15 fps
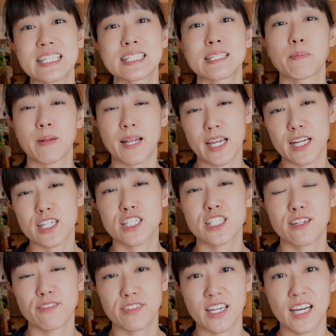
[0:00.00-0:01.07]
supply
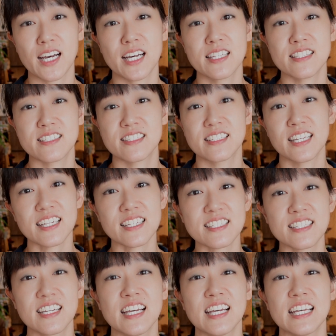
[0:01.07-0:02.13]
shift cards next.